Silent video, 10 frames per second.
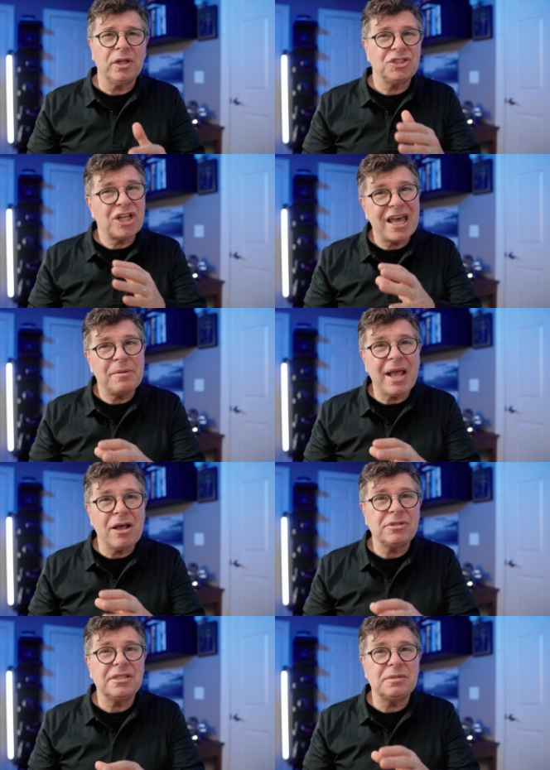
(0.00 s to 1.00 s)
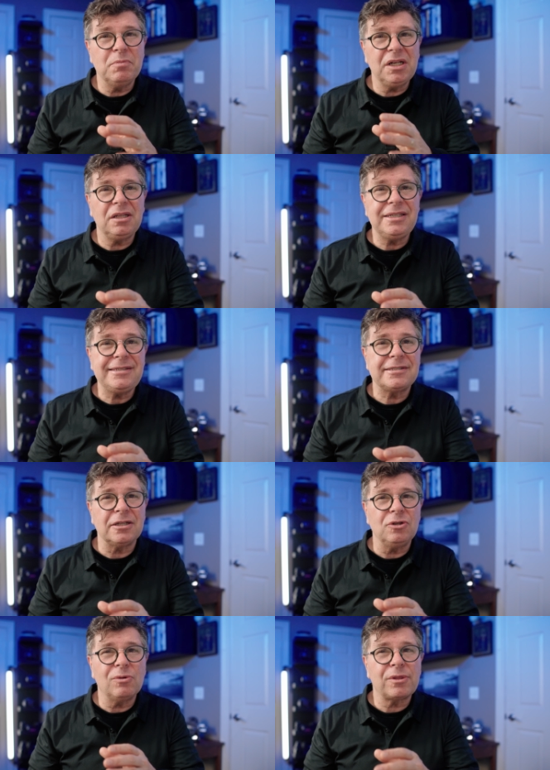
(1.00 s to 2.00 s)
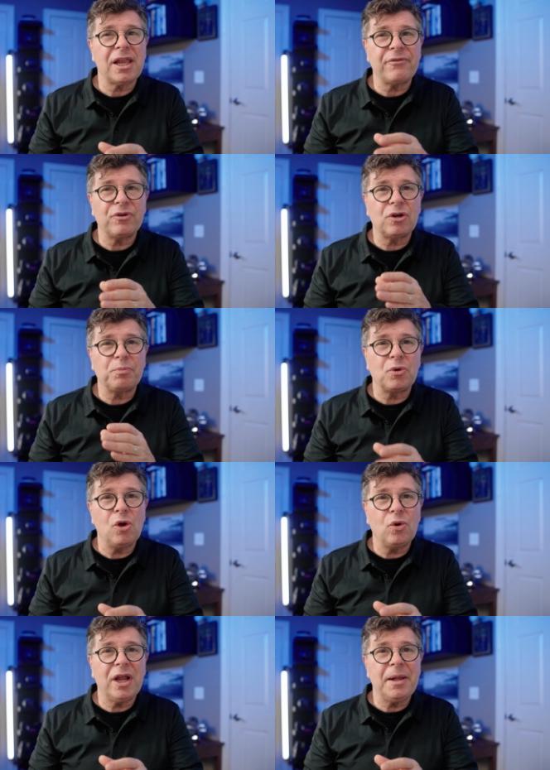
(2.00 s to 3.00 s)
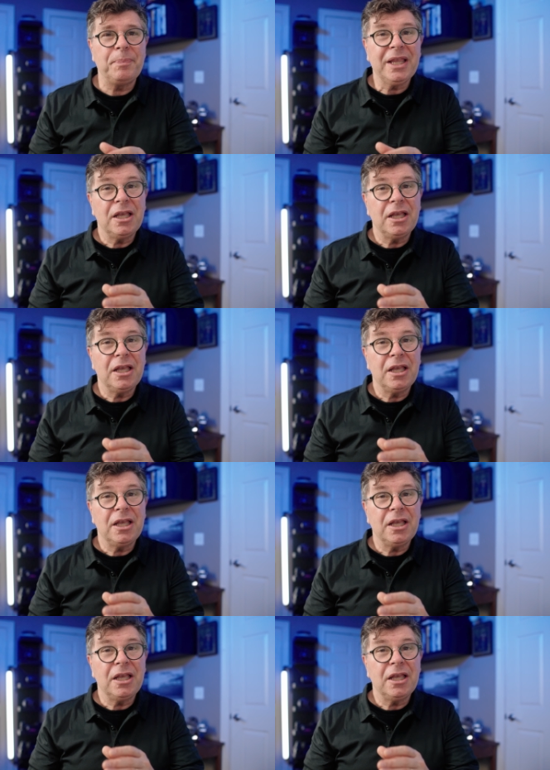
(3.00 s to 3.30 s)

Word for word: at Chatham House's Middle East and North Africa program,